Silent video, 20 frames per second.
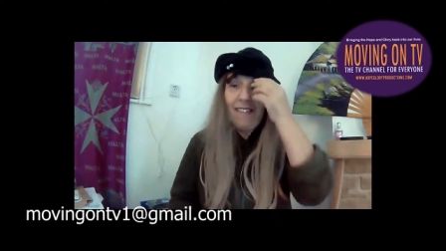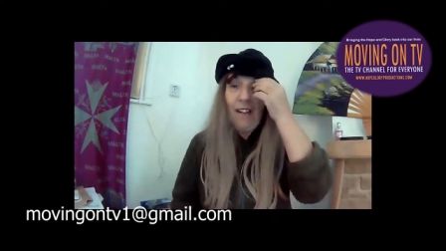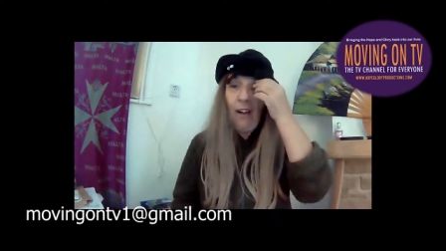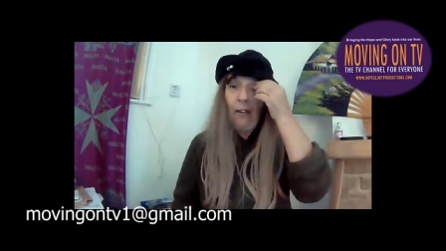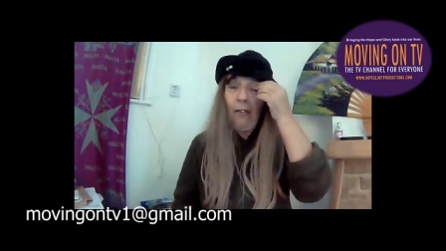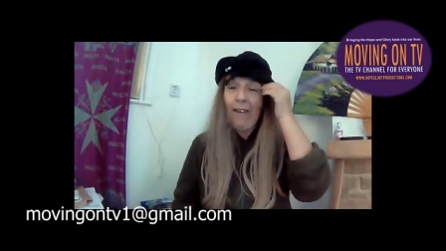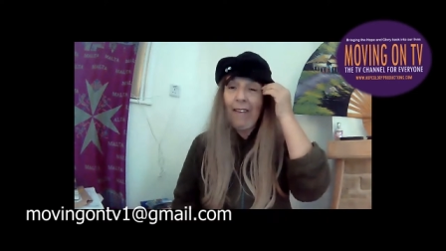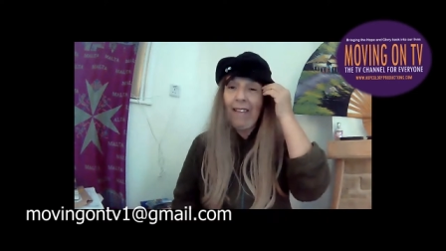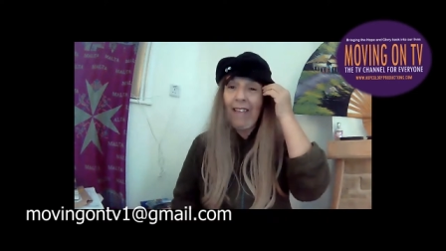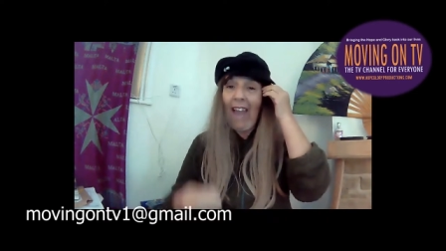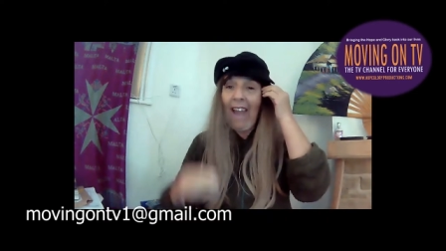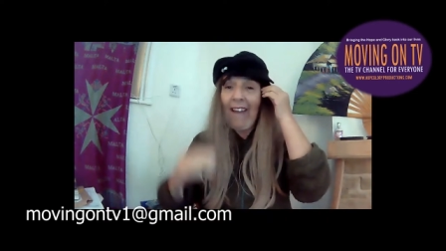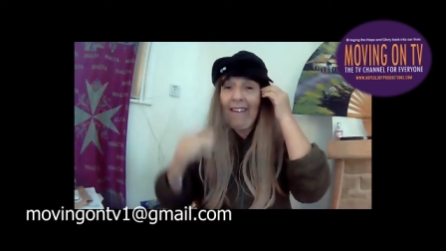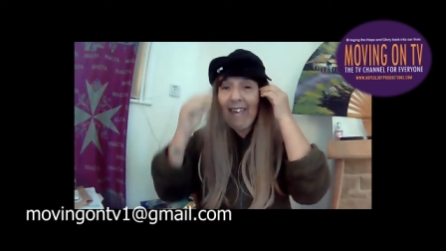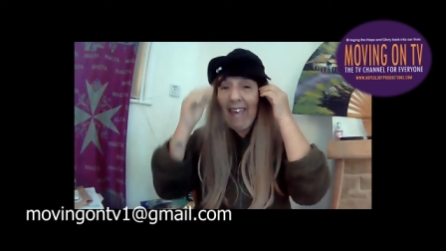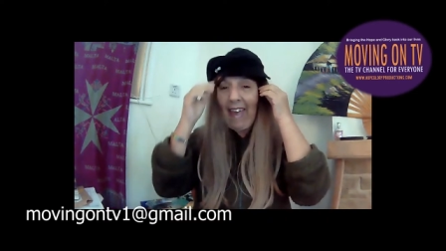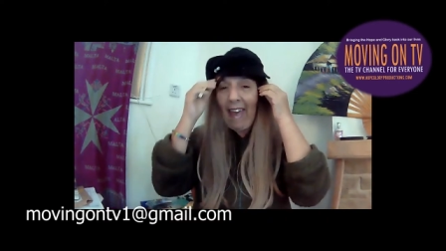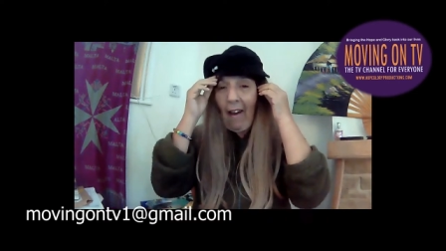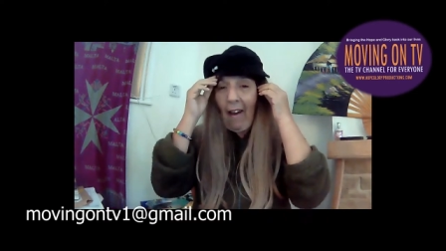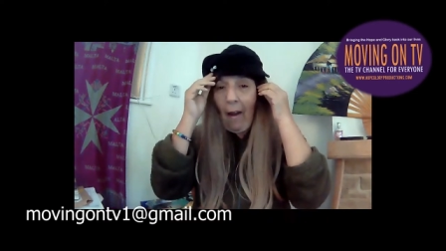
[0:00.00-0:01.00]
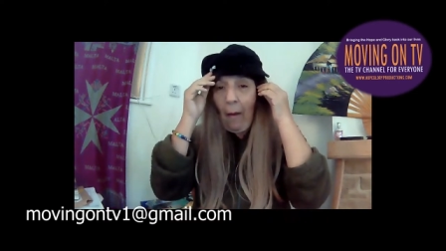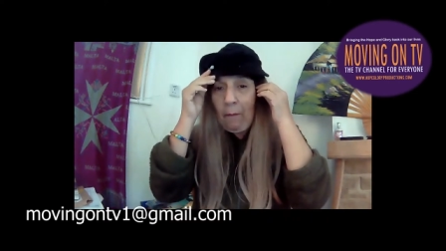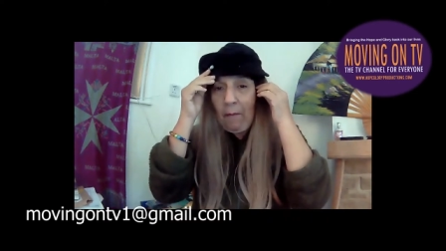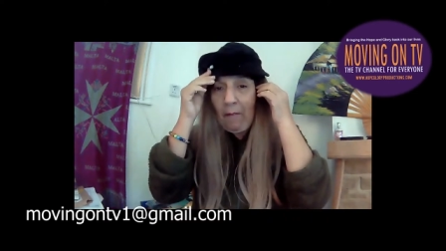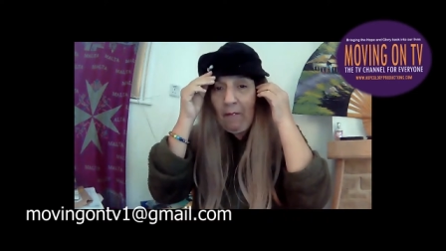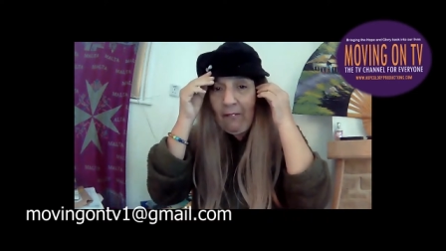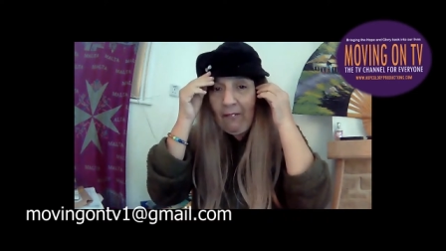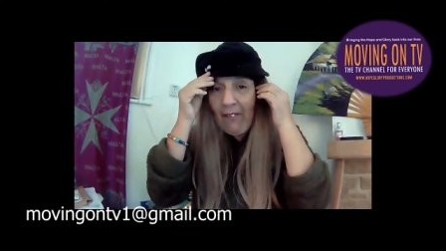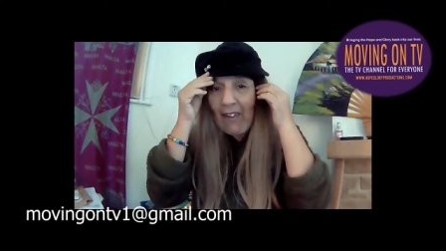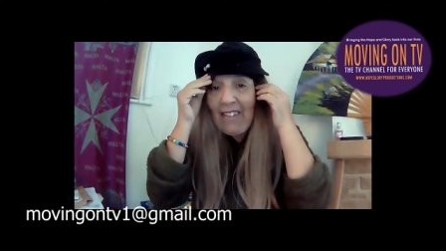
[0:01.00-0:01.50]
Lauren can't get up
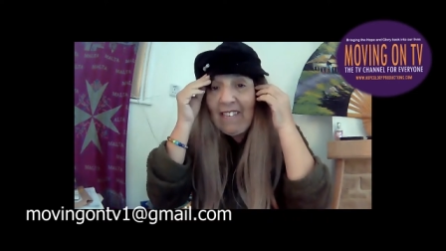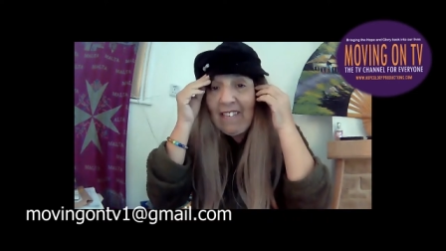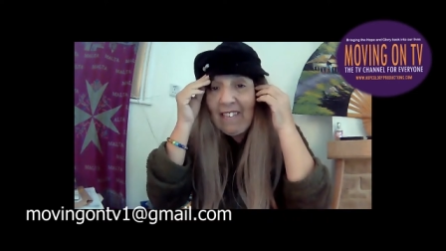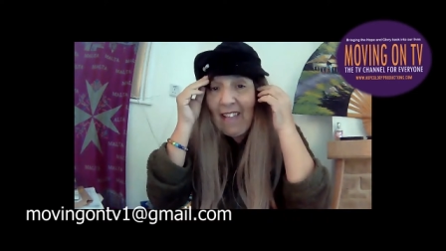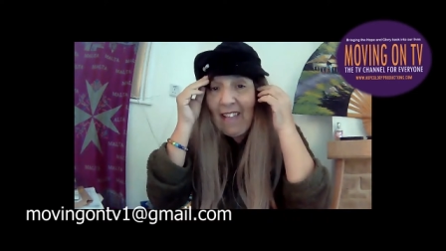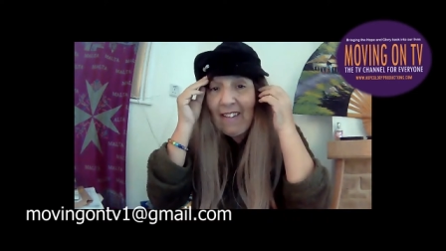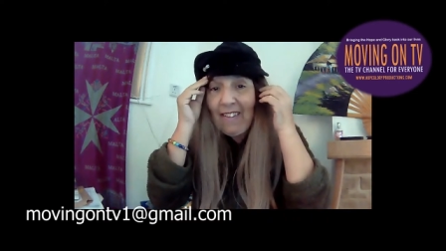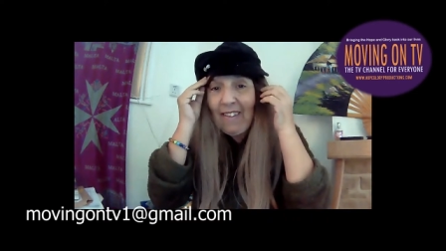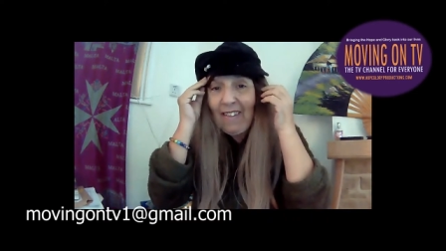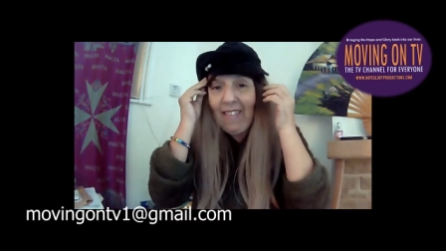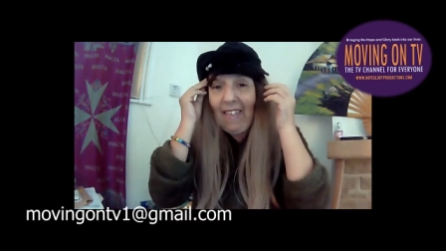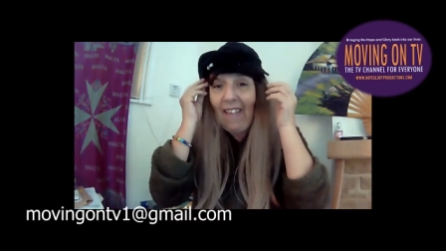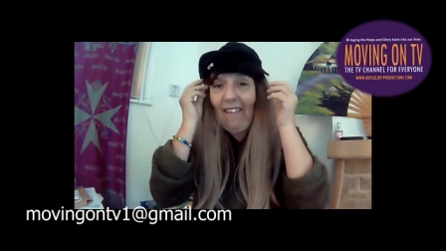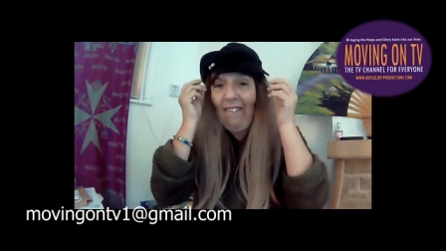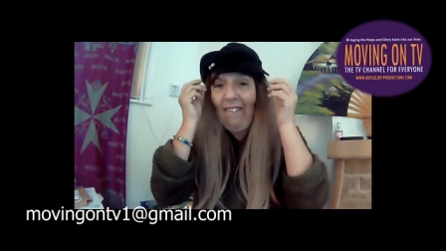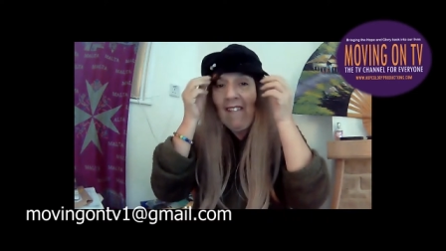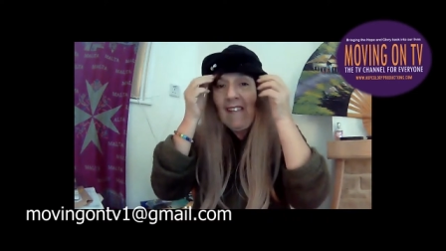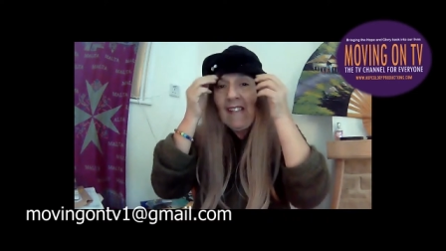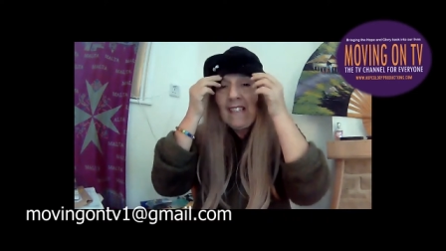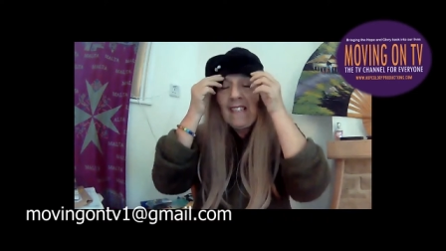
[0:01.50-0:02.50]
and face anything.